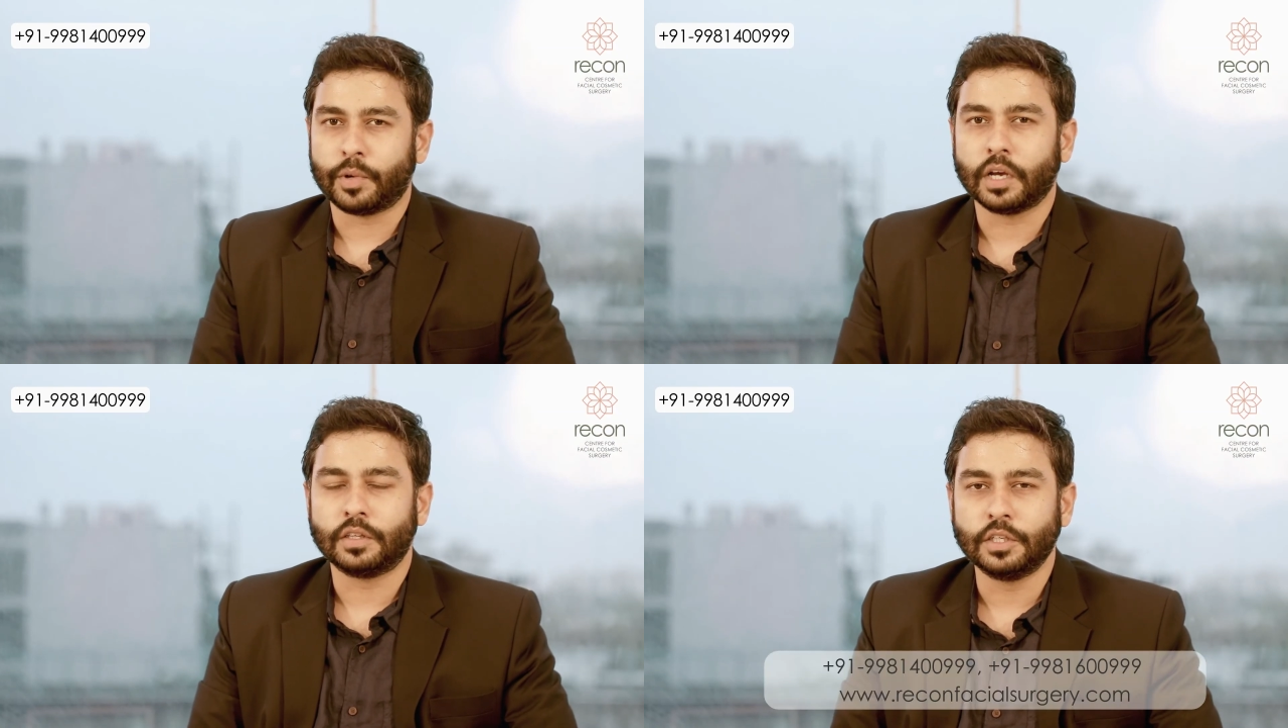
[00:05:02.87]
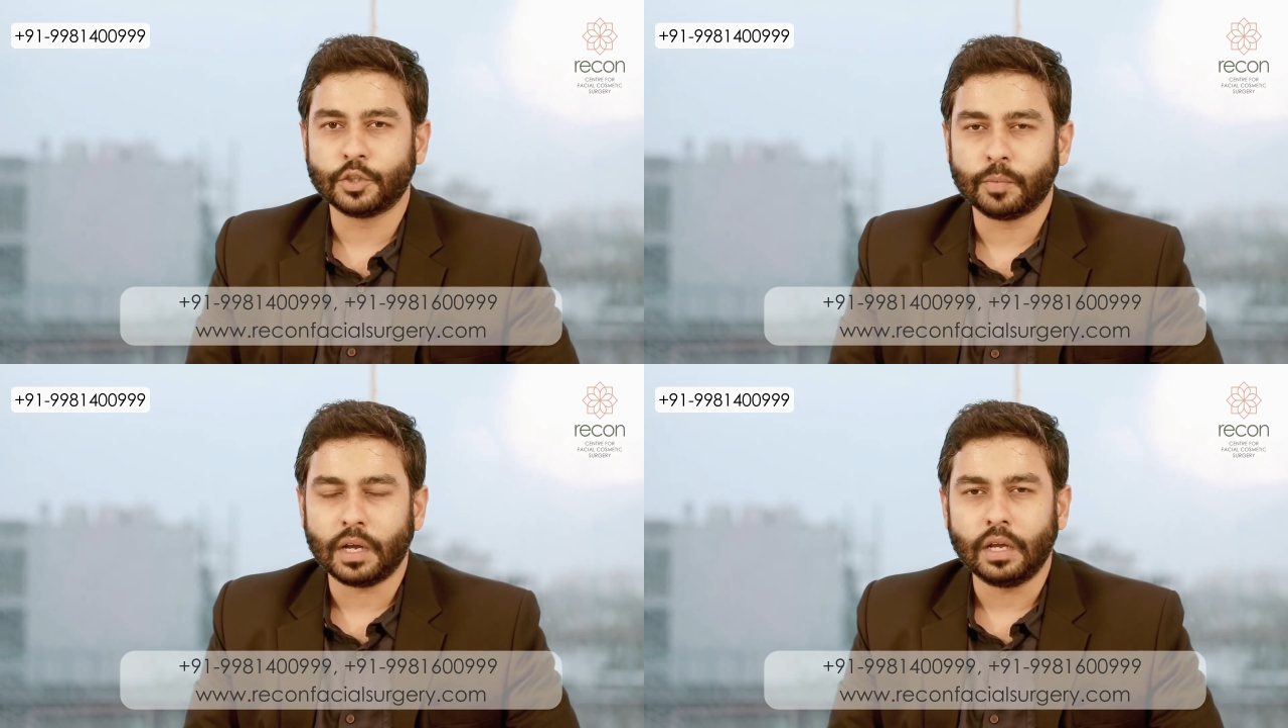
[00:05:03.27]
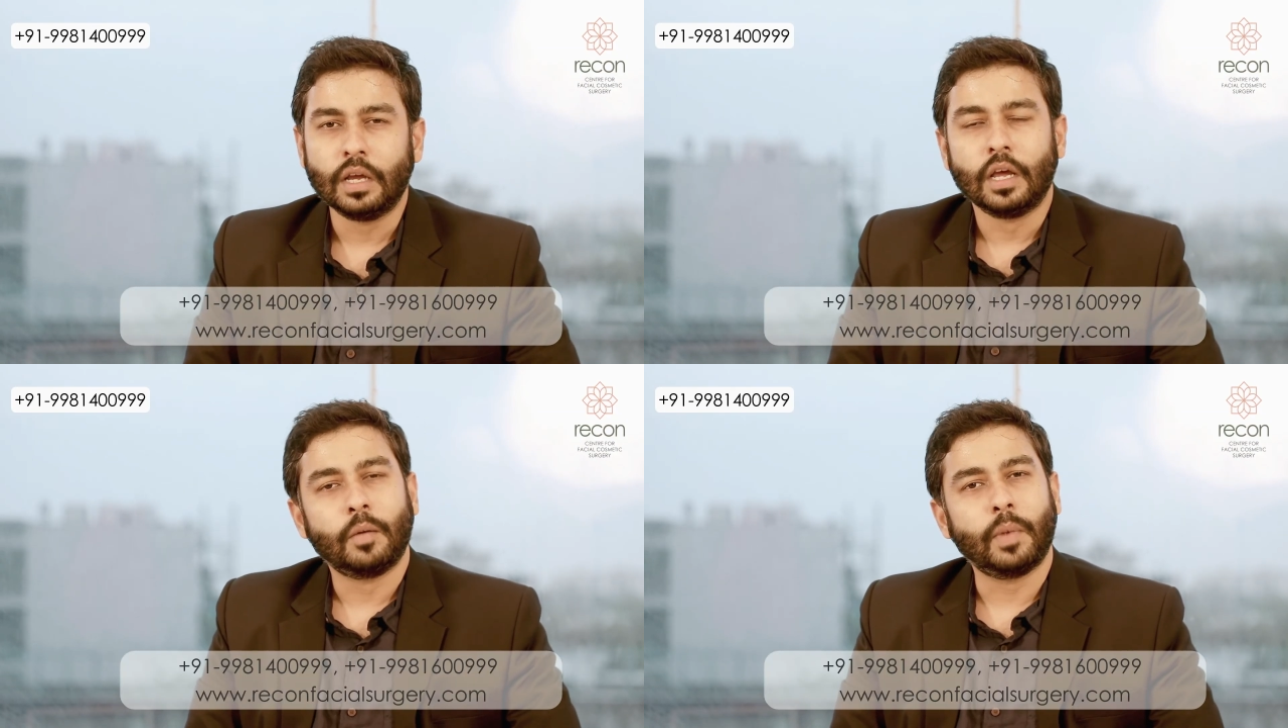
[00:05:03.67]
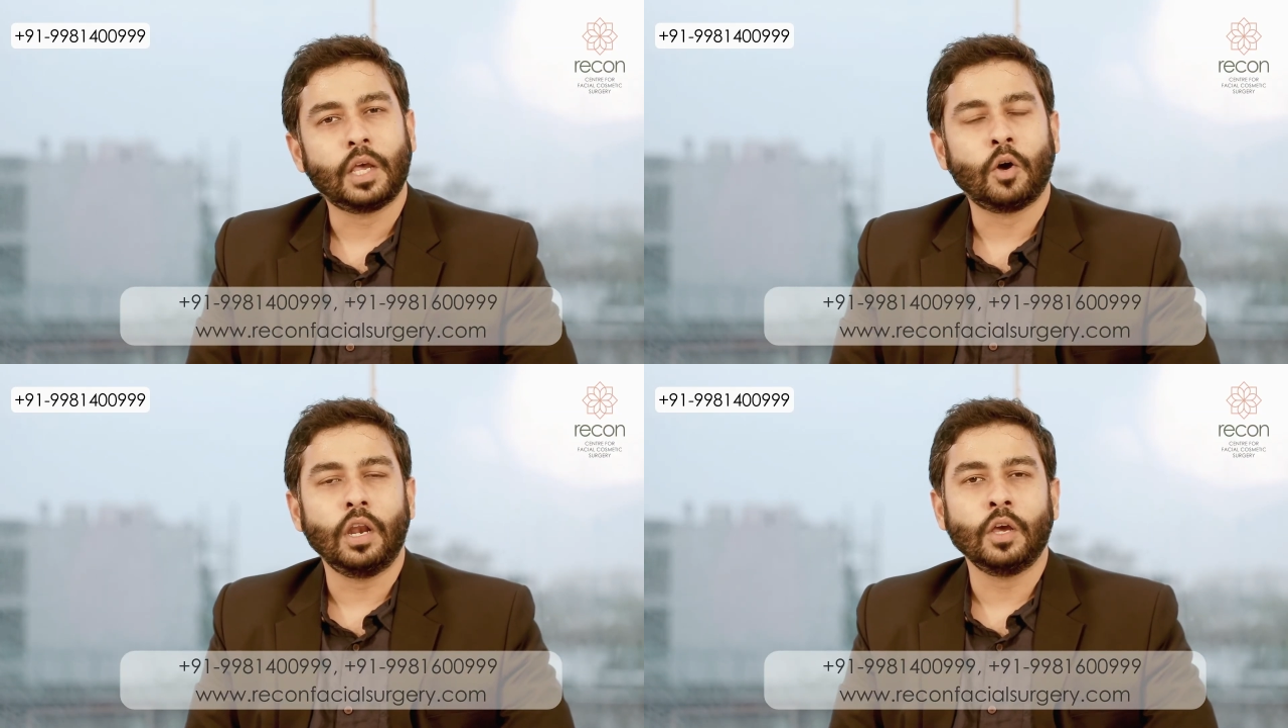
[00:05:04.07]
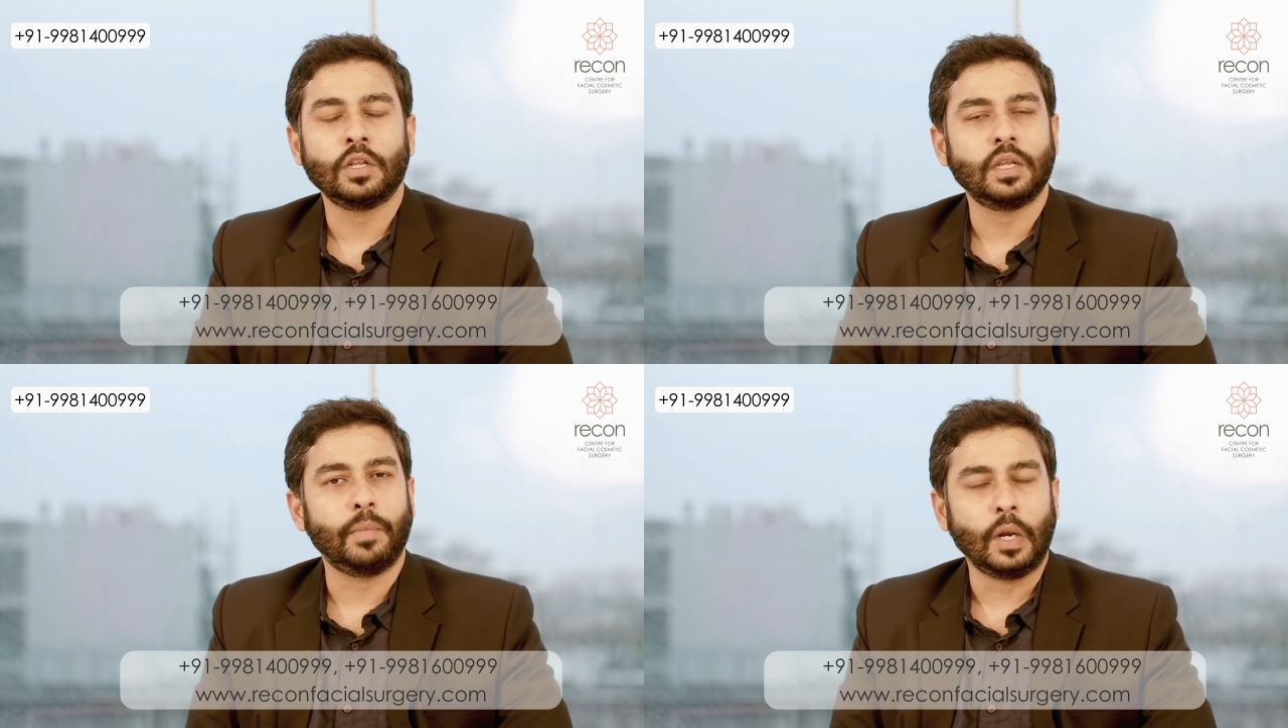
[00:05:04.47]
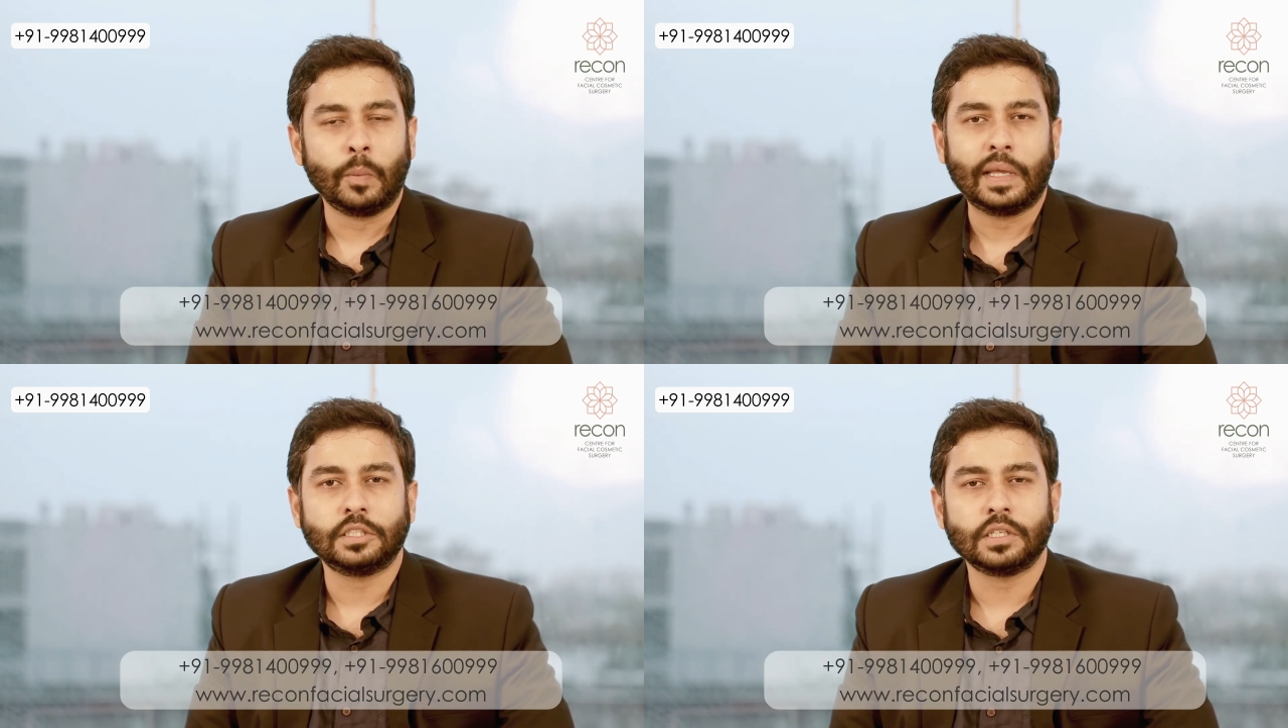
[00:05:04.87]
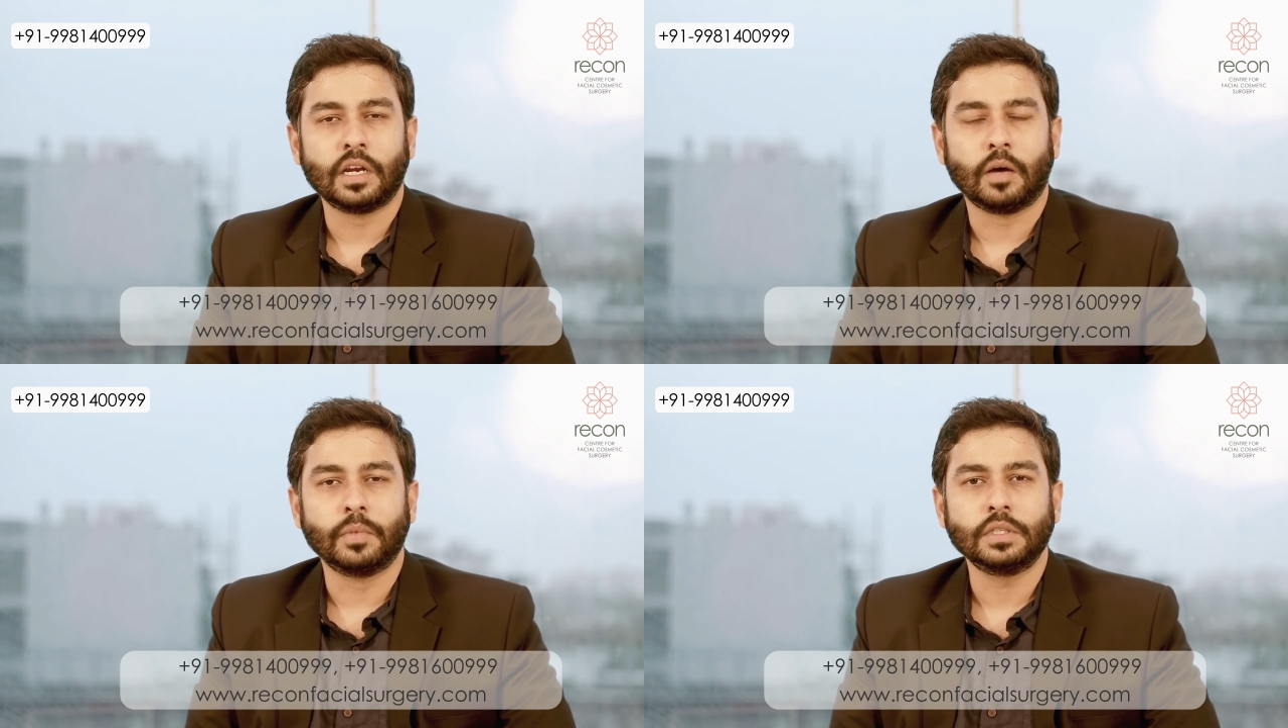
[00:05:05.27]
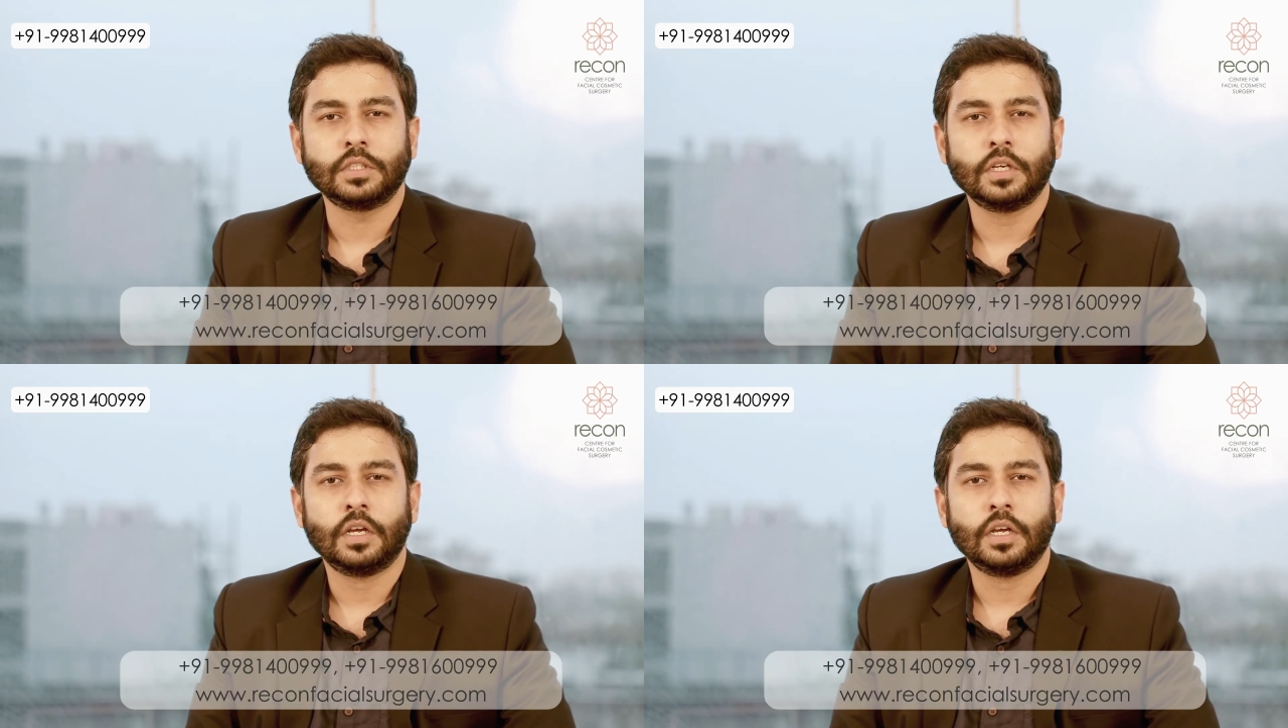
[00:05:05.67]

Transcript: Pragati Shubha by calling on the below mentioned numbers.